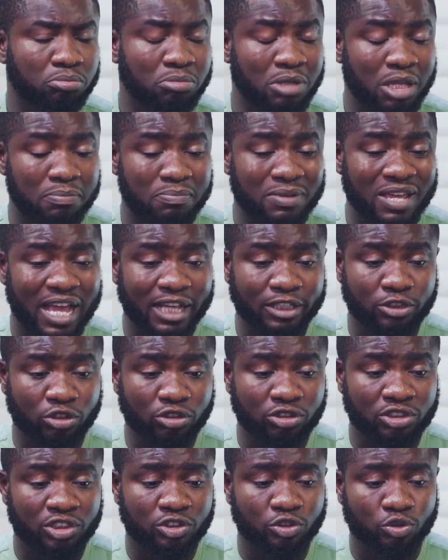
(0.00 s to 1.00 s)
maybe I
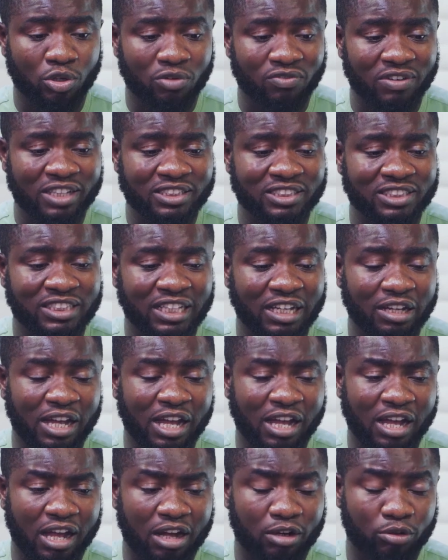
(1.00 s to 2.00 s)
just discovered
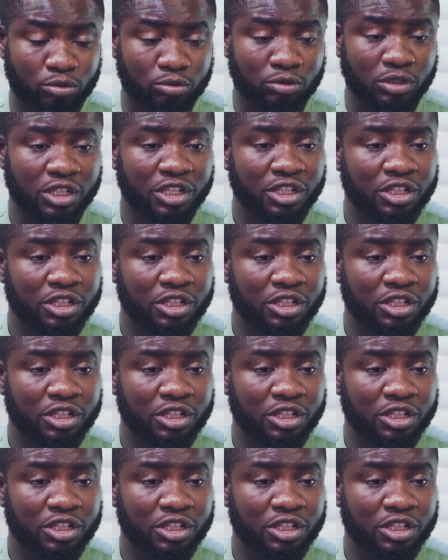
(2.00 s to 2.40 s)
it.